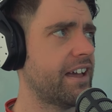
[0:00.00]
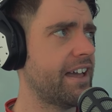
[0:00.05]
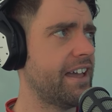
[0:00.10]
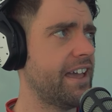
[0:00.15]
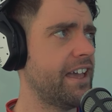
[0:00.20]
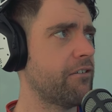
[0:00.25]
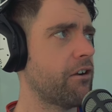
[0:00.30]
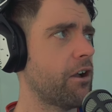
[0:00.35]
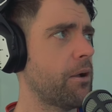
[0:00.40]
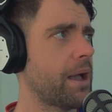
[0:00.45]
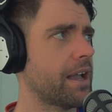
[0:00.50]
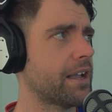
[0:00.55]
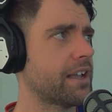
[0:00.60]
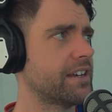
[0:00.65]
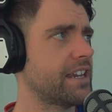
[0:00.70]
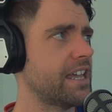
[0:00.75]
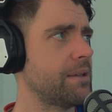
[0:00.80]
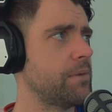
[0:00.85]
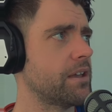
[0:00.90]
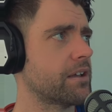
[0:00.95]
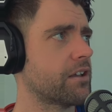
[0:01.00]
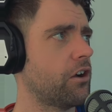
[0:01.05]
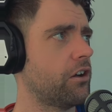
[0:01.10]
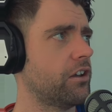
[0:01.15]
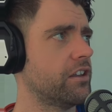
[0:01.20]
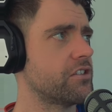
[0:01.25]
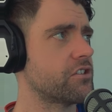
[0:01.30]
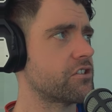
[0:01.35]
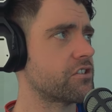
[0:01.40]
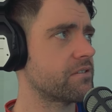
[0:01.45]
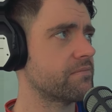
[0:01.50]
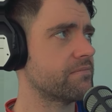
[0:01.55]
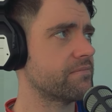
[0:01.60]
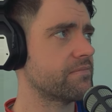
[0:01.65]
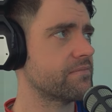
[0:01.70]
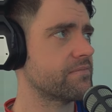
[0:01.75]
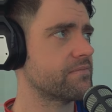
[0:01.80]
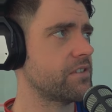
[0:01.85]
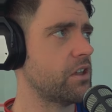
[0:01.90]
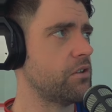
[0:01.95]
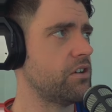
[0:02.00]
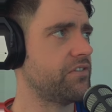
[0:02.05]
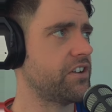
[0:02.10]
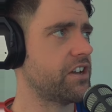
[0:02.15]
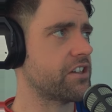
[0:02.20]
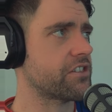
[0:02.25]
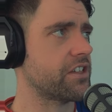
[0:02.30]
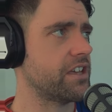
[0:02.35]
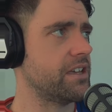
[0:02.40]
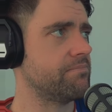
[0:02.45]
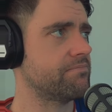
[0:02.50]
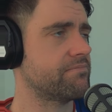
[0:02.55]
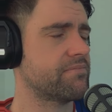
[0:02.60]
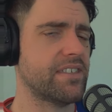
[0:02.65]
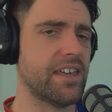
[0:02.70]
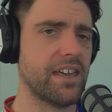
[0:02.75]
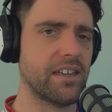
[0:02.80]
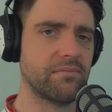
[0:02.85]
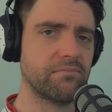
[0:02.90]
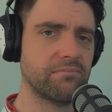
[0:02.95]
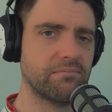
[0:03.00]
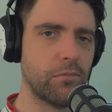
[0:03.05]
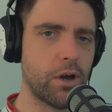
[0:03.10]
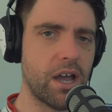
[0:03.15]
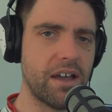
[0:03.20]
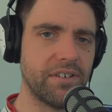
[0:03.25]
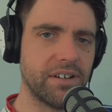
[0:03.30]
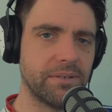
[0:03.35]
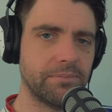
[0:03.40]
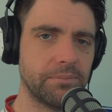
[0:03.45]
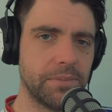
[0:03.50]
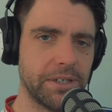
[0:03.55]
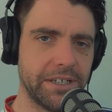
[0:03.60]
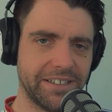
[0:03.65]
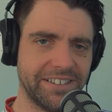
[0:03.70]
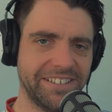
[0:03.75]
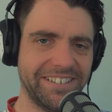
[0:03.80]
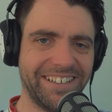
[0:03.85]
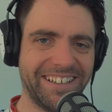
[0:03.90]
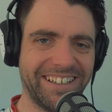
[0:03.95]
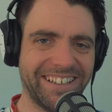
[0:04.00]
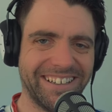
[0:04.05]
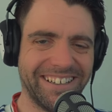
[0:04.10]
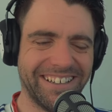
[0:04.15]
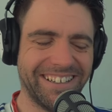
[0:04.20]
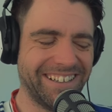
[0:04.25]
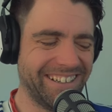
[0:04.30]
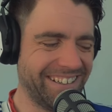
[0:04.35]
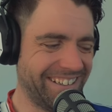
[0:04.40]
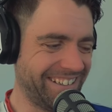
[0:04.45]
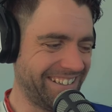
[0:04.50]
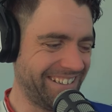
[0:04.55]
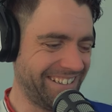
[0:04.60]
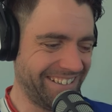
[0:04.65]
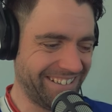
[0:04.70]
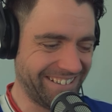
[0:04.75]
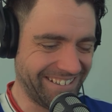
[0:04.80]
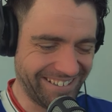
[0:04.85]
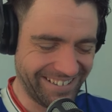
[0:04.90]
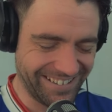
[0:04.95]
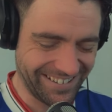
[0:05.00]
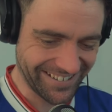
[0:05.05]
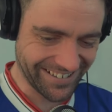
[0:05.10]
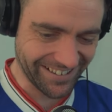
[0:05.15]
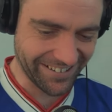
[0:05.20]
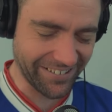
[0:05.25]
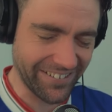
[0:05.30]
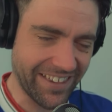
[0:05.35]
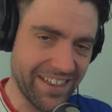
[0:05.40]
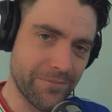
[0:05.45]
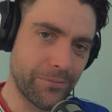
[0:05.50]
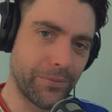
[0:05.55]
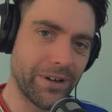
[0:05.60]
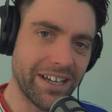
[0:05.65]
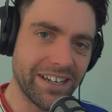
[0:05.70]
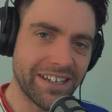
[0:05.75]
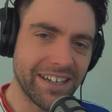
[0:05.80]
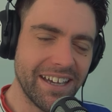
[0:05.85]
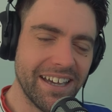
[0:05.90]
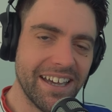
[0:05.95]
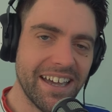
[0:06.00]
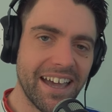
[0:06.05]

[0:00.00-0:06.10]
Hero Academia College, university thing, whatever. But, God, that's weird.